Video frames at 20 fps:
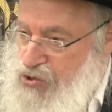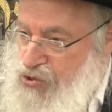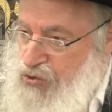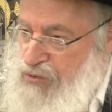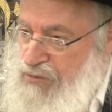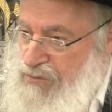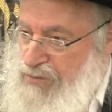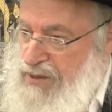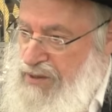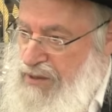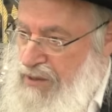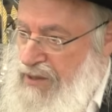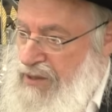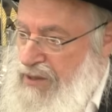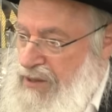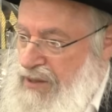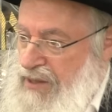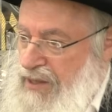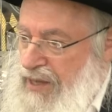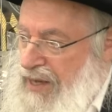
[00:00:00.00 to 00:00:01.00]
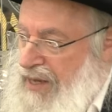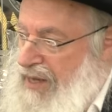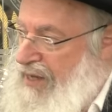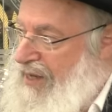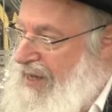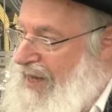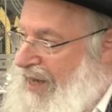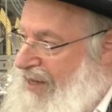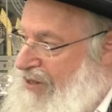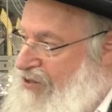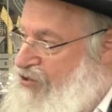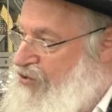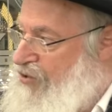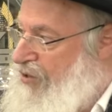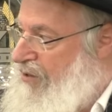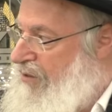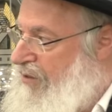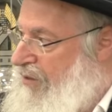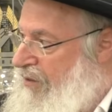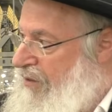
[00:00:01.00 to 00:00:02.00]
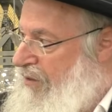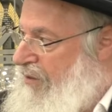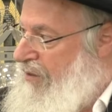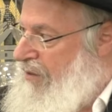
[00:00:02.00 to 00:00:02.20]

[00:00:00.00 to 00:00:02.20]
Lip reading: should be engaged in.